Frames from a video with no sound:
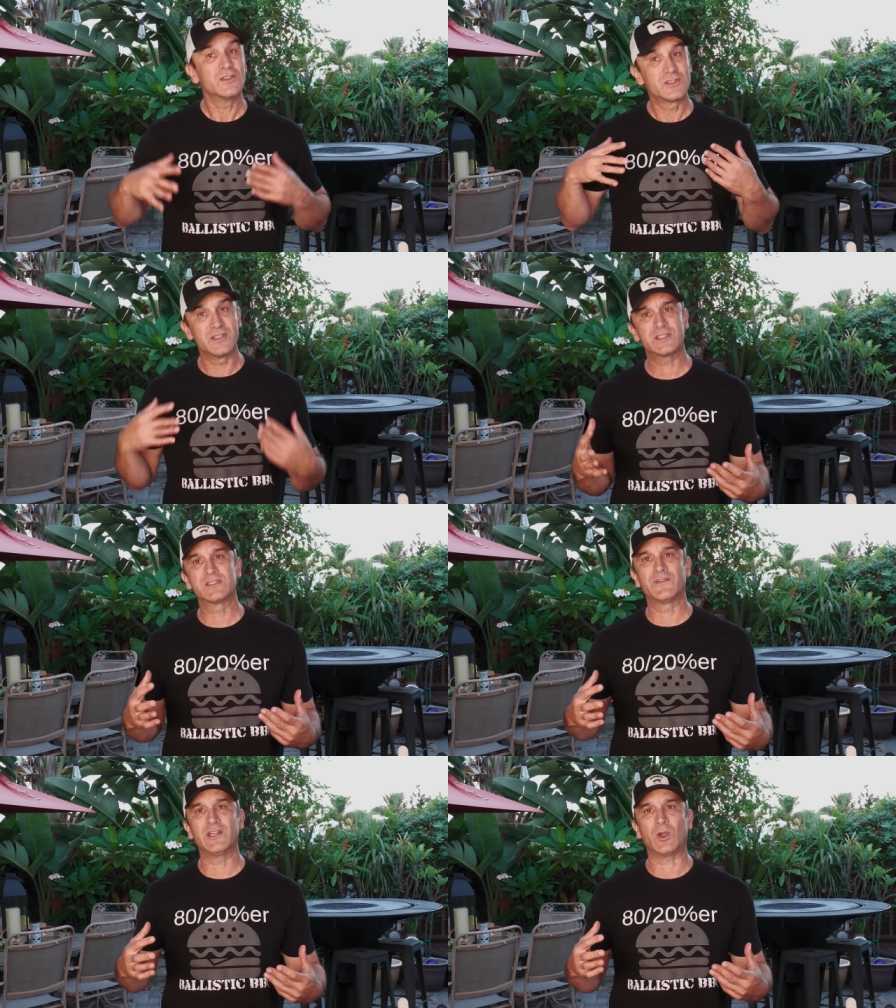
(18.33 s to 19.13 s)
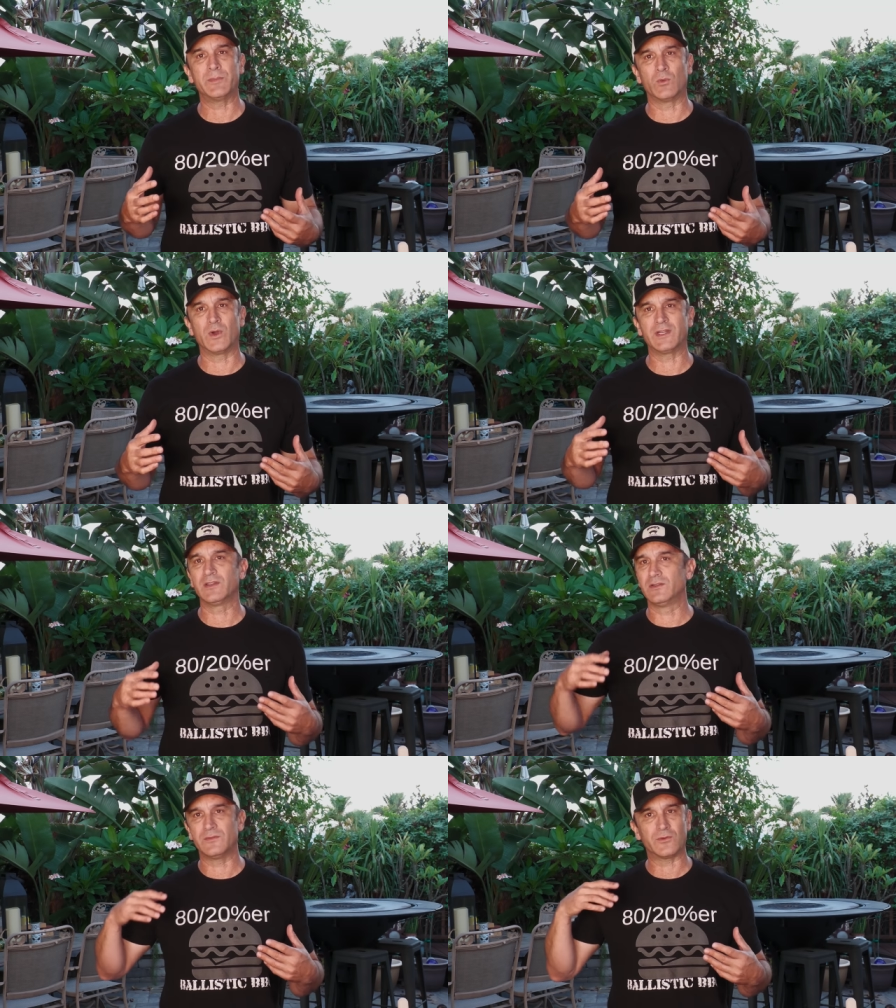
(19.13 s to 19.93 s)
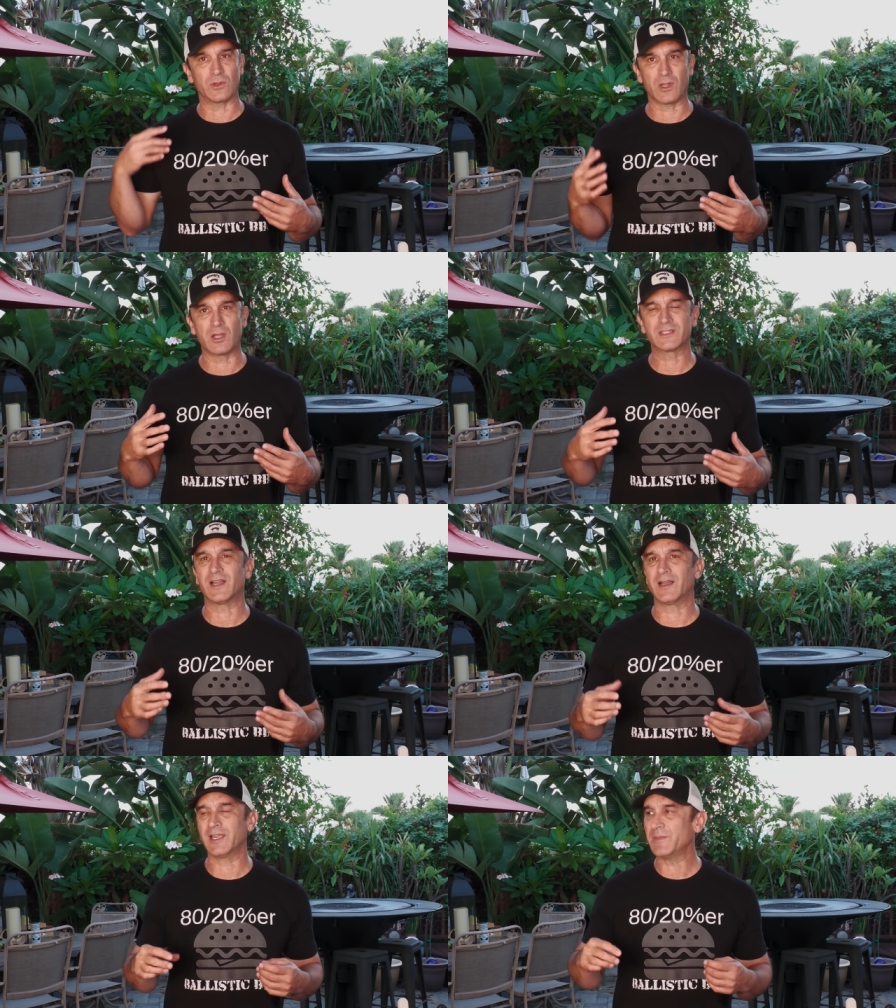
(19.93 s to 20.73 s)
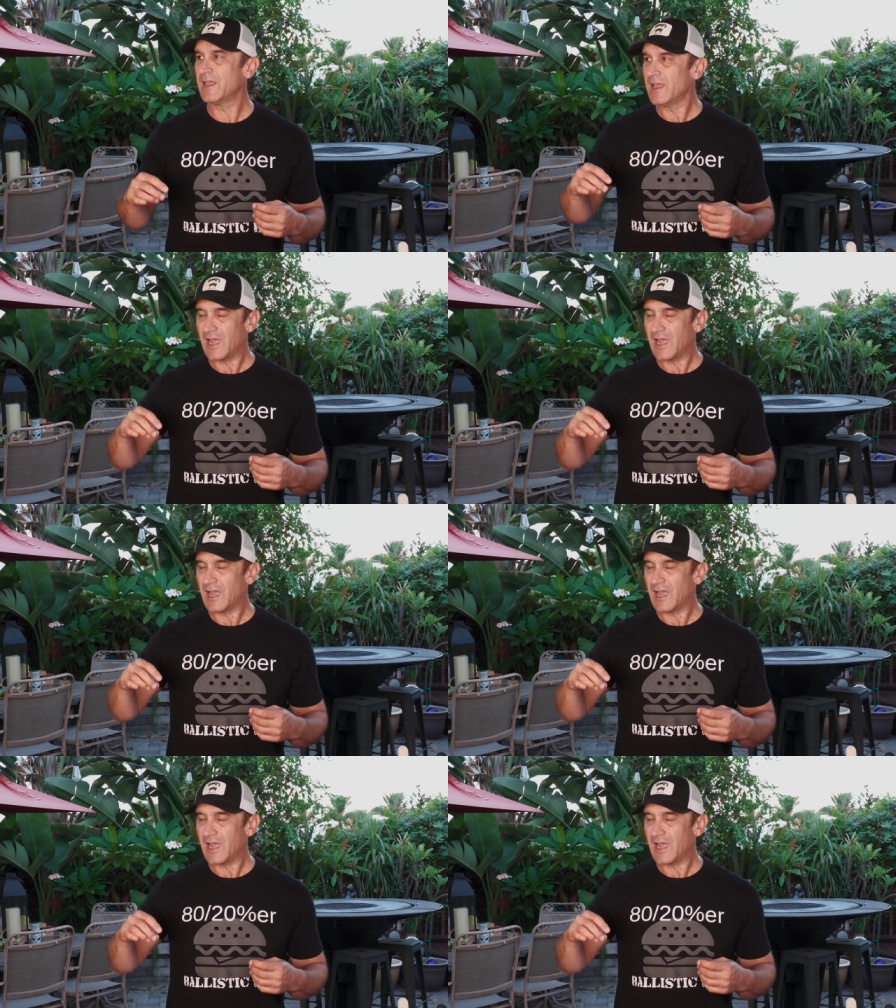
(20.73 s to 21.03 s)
So this is a video I've been wanting to do for a long time.